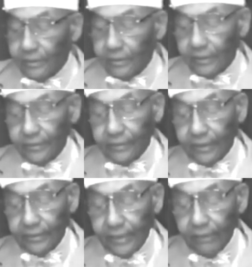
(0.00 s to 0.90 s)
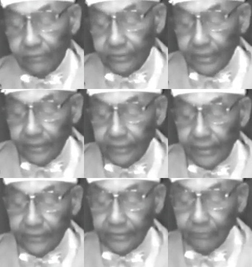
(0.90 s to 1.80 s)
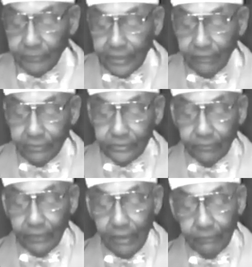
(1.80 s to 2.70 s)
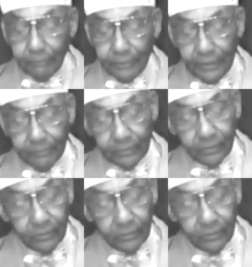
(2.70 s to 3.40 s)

He said, devils, now there are some devils of our people,